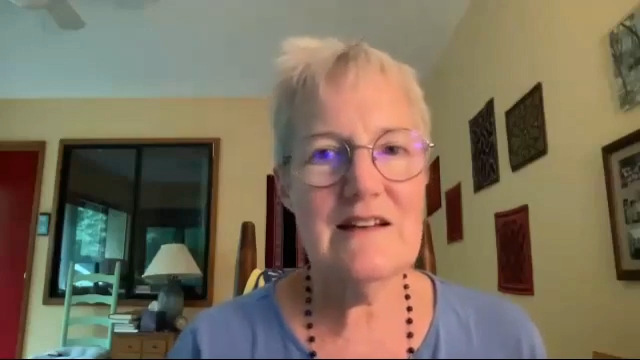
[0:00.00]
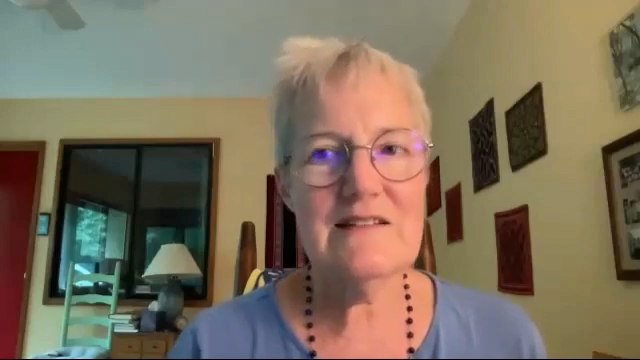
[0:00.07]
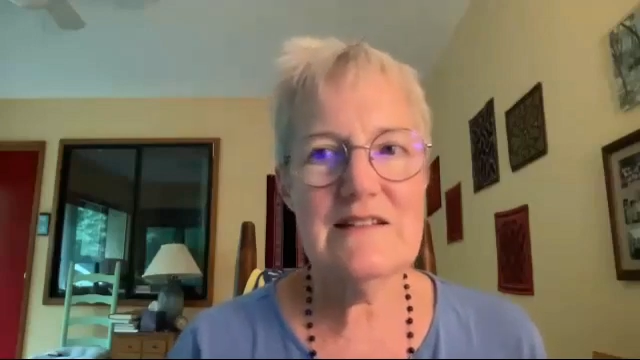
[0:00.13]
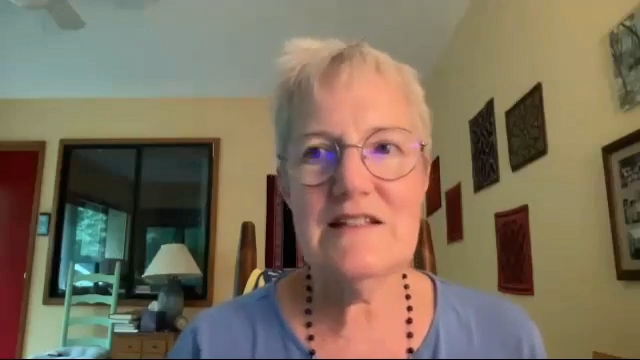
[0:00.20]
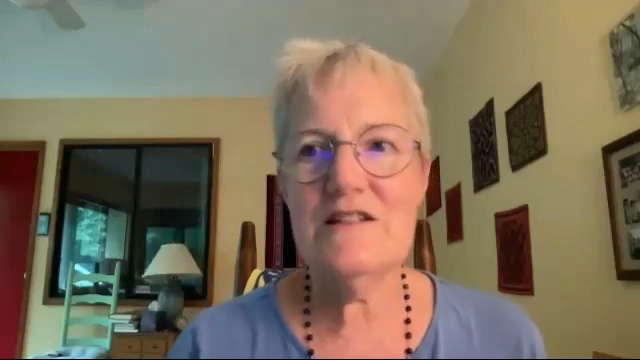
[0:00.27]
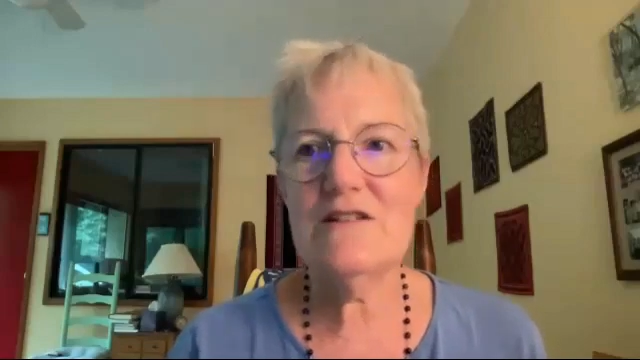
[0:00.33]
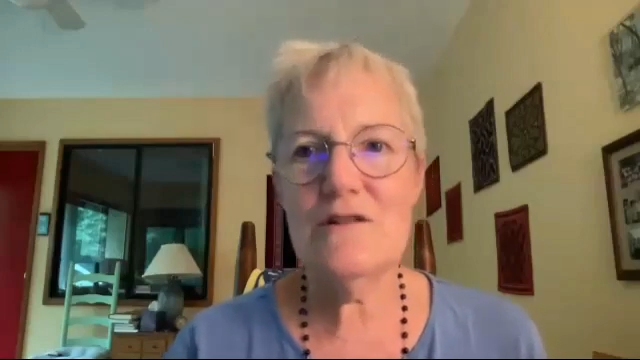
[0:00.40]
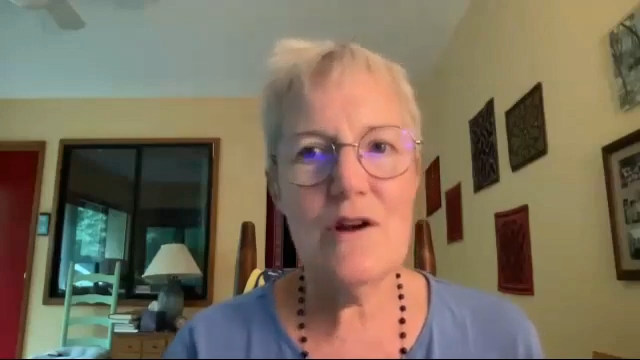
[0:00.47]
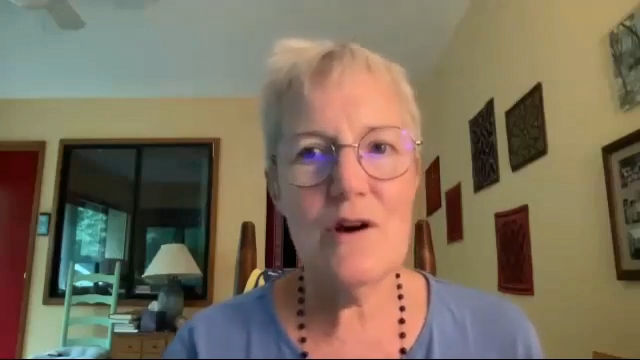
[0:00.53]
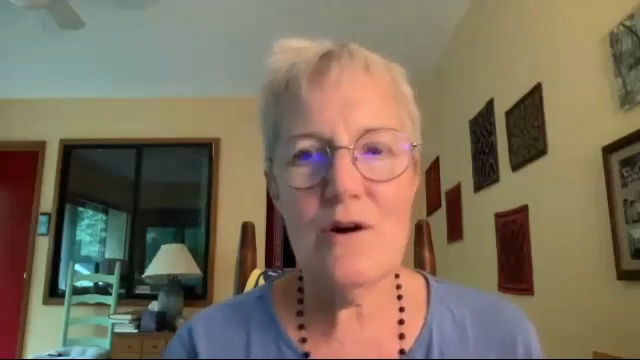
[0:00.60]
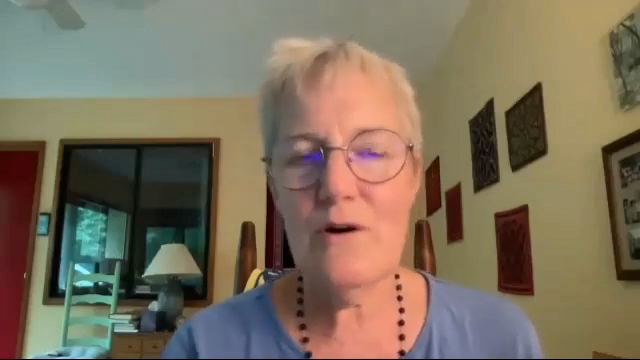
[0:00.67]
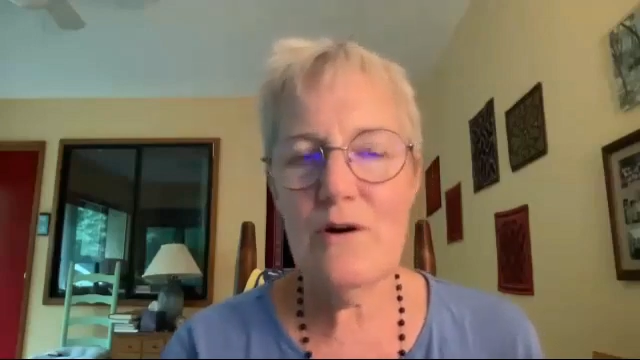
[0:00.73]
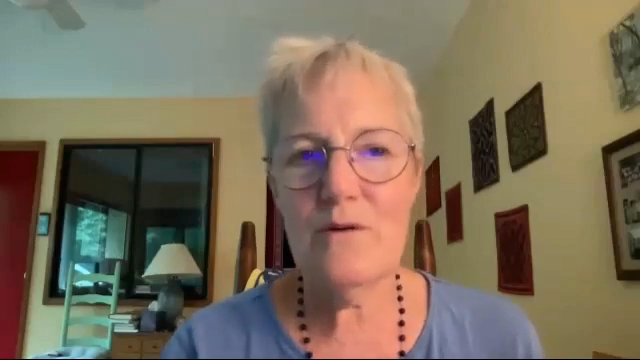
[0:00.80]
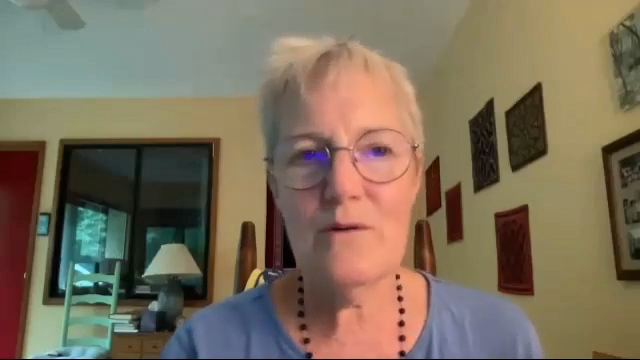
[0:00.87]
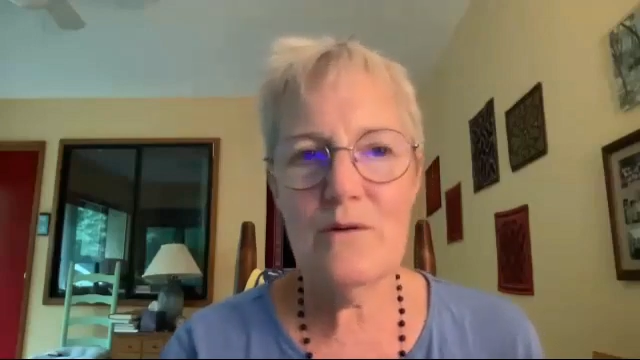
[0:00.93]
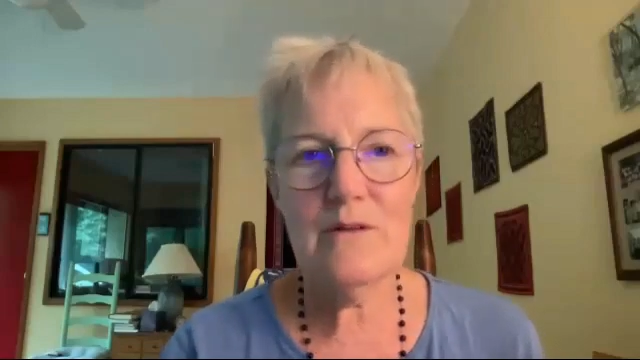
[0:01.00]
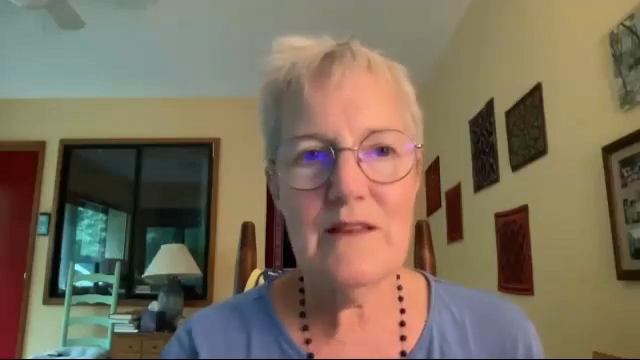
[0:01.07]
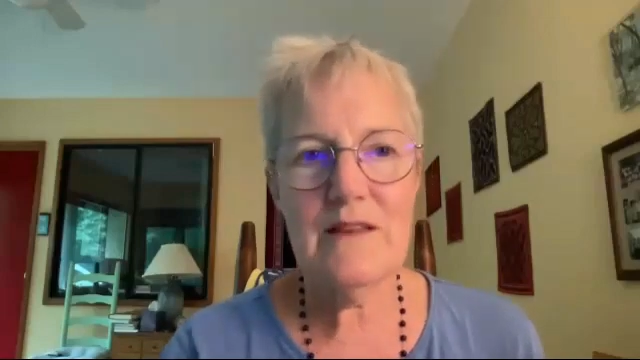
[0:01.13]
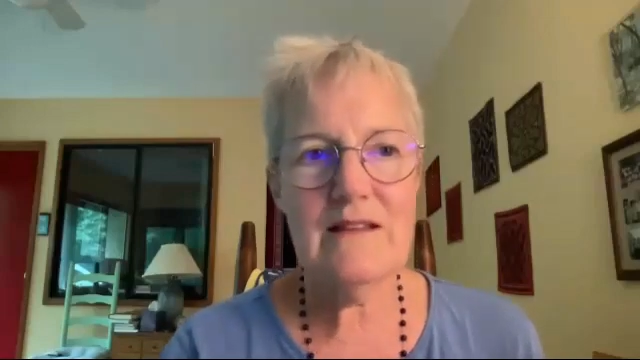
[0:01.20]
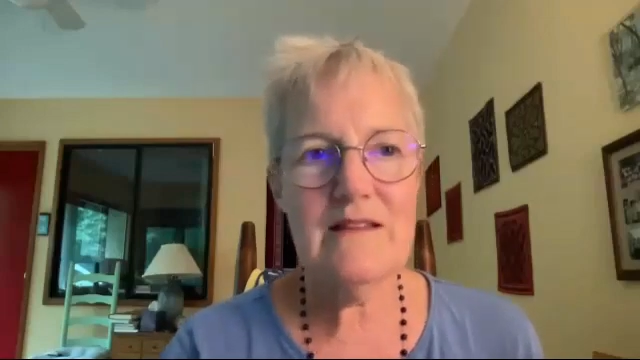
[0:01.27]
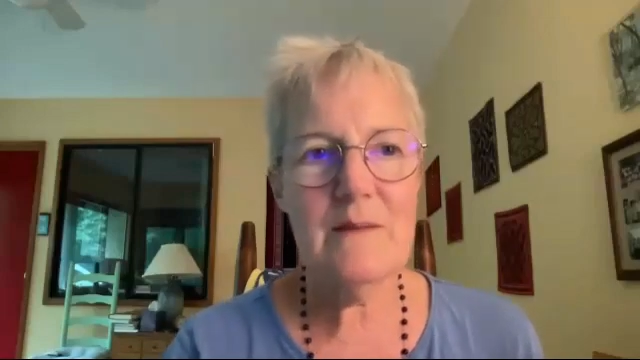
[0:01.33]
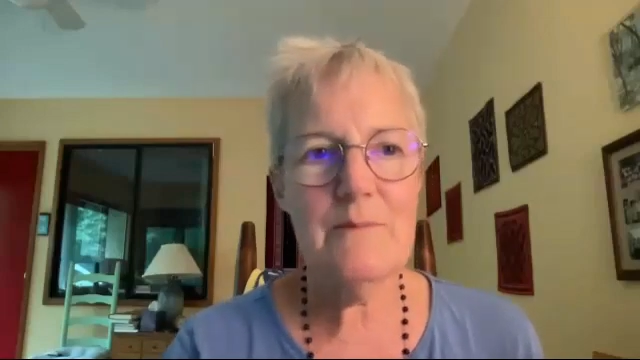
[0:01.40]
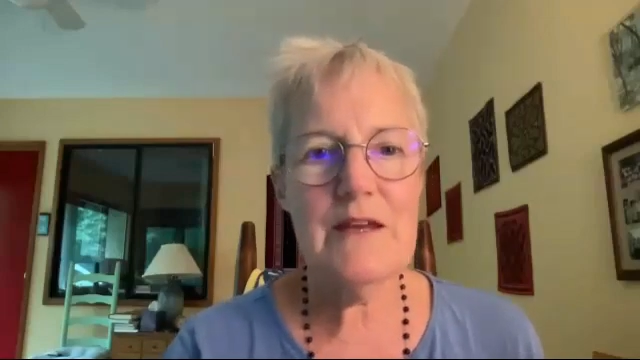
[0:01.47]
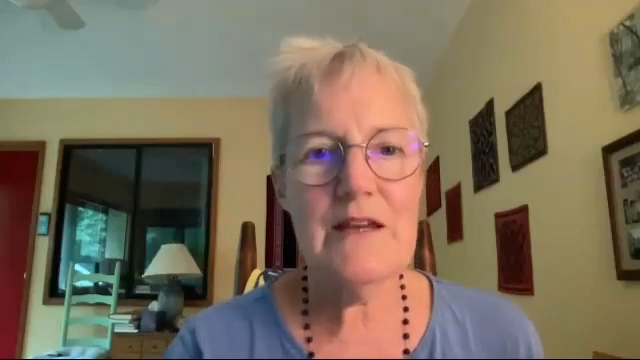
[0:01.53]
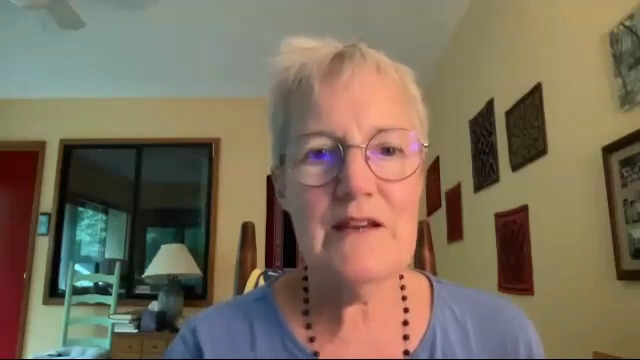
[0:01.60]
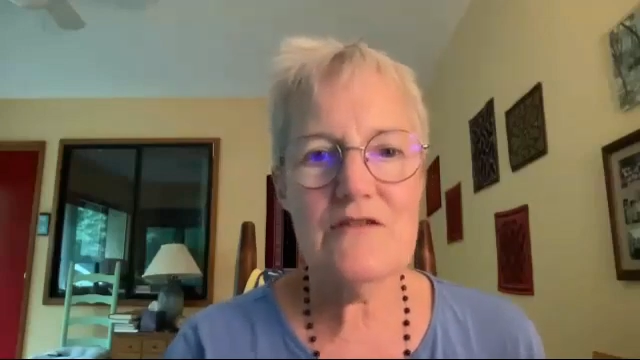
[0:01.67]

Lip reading: didn't know that the pink